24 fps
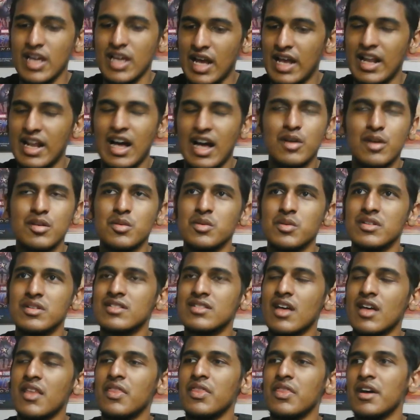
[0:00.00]
how he was
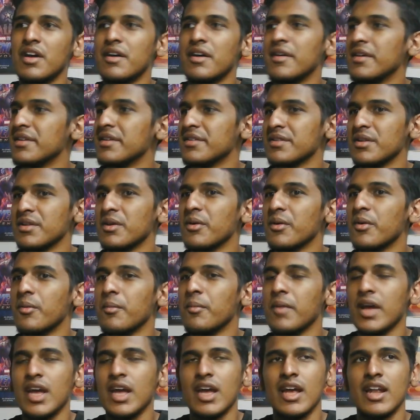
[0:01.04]
sent there. So
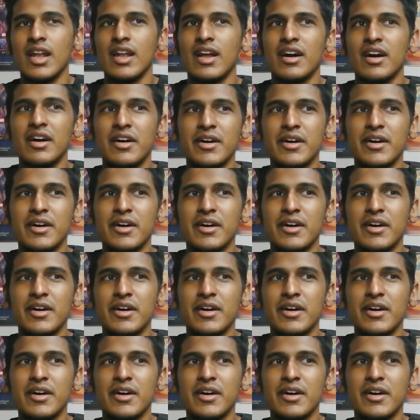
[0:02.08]
man,